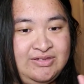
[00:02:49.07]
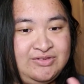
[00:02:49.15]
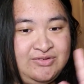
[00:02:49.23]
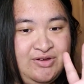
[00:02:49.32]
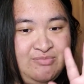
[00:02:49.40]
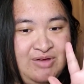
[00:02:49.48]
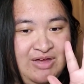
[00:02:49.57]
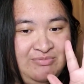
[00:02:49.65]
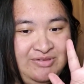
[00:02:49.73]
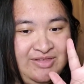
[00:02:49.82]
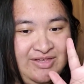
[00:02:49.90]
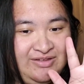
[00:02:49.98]
Show your palm
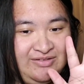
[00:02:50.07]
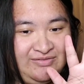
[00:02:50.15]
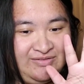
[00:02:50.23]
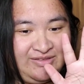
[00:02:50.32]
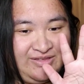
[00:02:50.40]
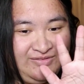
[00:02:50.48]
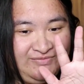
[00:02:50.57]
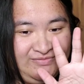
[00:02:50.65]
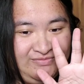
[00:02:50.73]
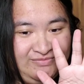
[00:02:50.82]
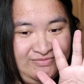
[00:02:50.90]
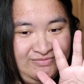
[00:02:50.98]
to take a So.
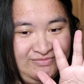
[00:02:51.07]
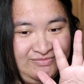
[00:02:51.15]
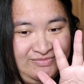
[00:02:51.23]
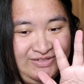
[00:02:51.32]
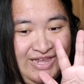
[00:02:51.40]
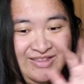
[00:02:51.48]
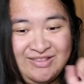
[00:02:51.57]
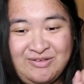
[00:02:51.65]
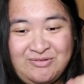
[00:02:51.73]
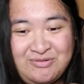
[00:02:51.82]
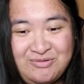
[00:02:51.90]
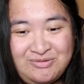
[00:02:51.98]
That's
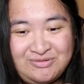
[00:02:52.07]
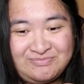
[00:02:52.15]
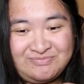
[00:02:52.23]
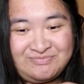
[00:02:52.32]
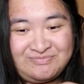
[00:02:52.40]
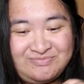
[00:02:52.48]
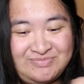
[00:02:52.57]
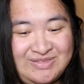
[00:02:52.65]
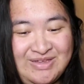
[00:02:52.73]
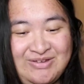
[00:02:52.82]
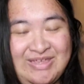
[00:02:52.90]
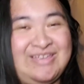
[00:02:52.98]
so cool!
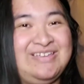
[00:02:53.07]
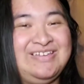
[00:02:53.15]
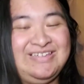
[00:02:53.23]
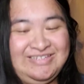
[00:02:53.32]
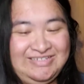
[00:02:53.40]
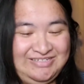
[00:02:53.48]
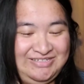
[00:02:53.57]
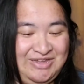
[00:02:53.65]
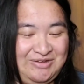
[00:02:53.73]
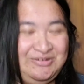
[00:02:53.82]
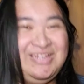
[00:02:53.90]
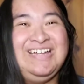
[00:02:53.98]
Okay,
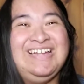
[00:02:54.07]
no.